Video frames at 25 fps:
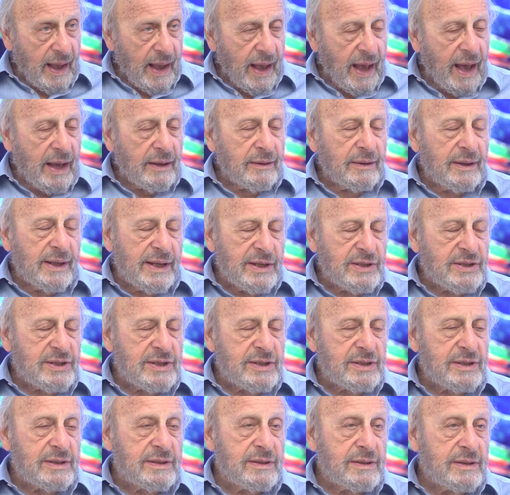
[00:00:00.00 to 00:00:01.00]

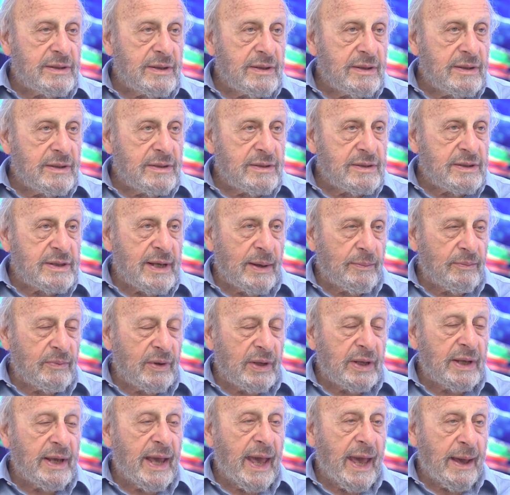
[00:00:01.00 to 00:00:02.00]
unless
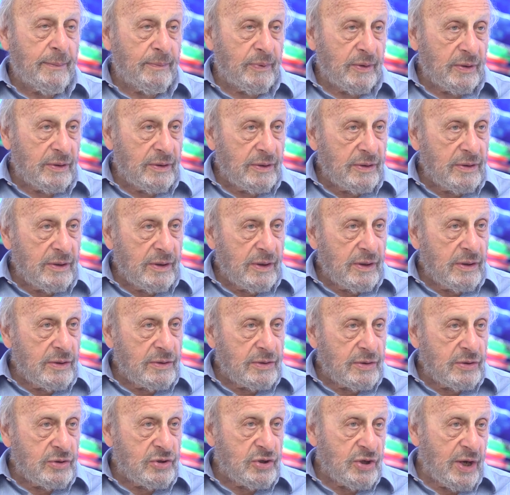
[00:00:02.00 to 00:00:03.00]
something happened
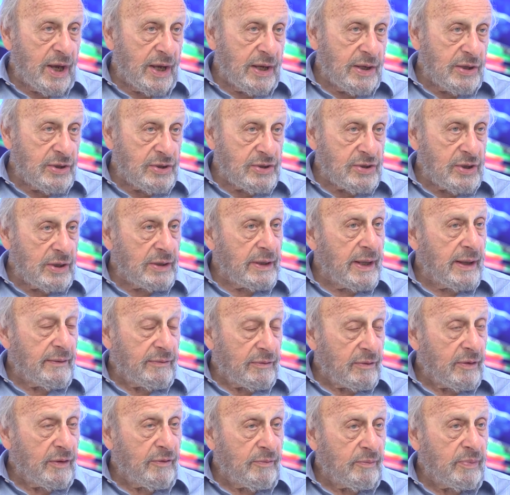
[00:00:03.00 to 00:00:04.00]
to change the
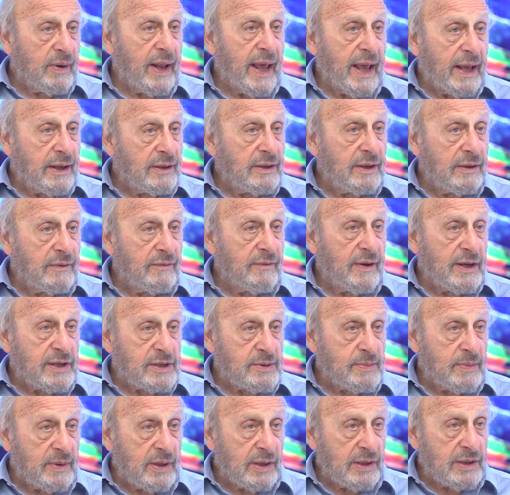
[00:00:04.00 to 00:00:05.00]
level of planned
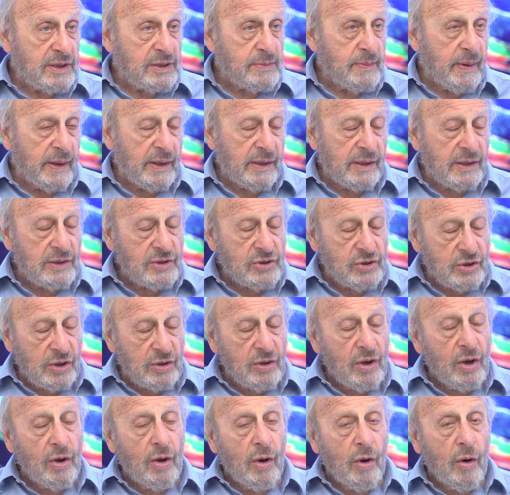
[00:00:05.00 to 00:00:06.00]
investment expenditure
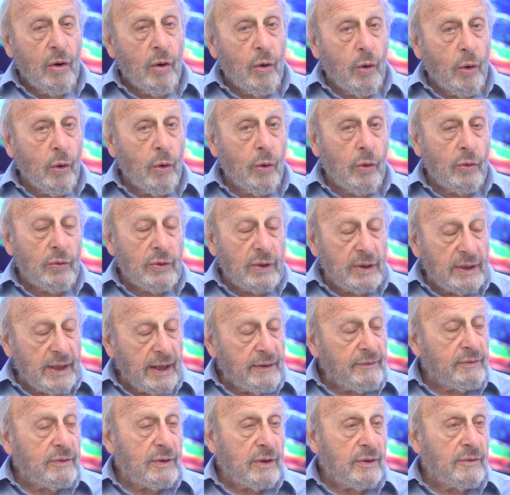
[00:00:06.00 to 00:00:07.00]
or the
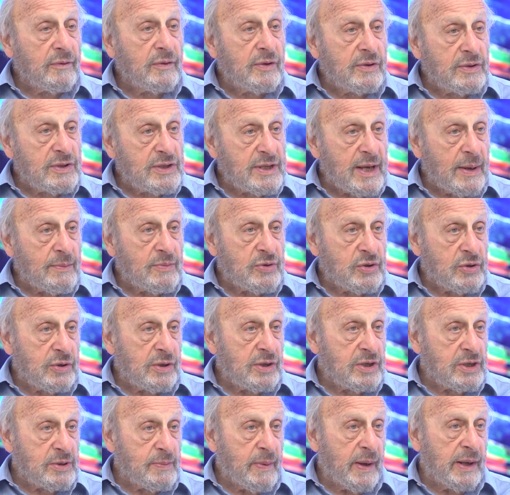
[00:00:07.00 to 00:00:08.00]
level of consumption
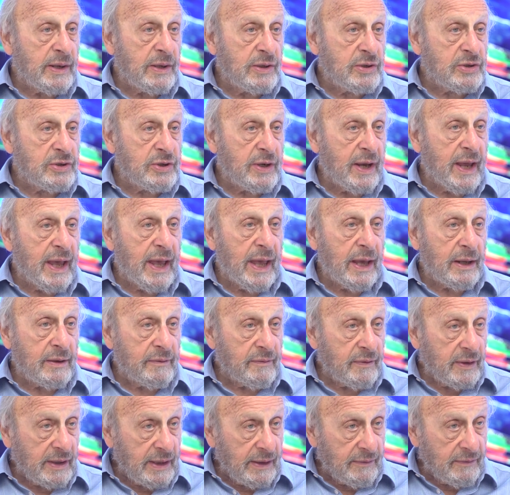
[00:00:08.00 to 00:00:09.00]
expenditure out
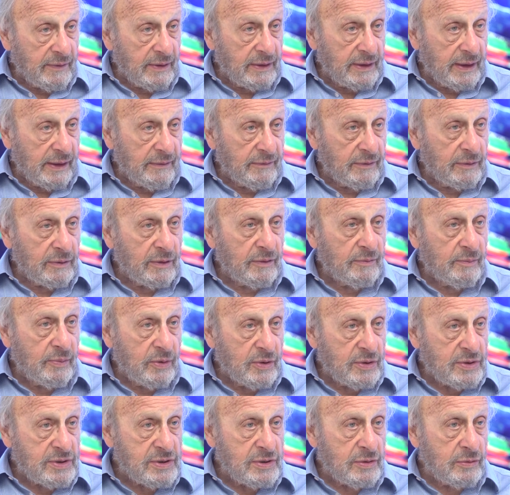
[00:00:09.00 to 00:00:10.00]
of a given level of
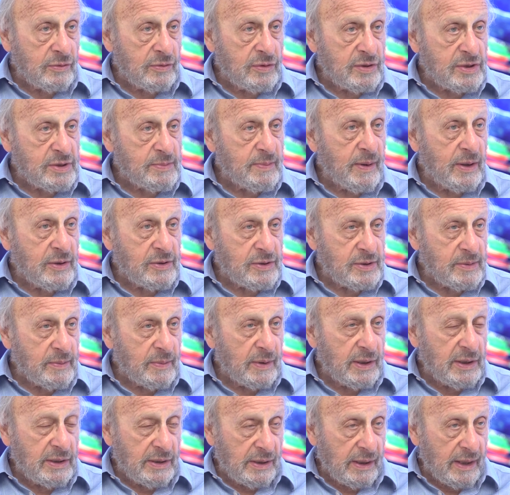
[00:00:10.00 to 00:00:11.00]
personal
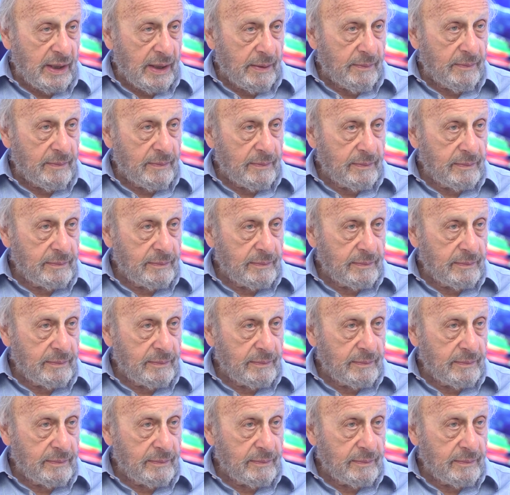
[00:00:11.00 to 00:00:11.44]
disposable income.